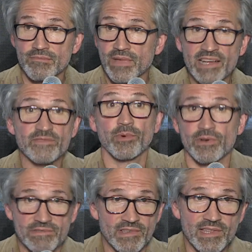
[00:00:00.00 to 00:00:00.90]

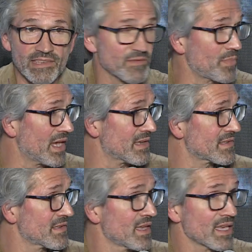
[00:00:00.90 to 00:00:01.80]
experts in this
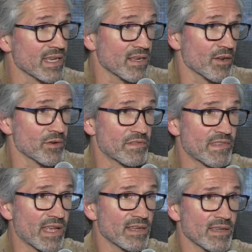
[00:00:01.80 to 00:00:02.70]
space can
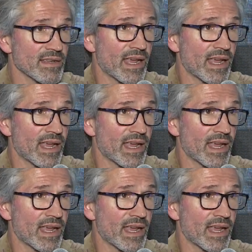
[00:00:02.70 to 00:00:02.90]
understand it and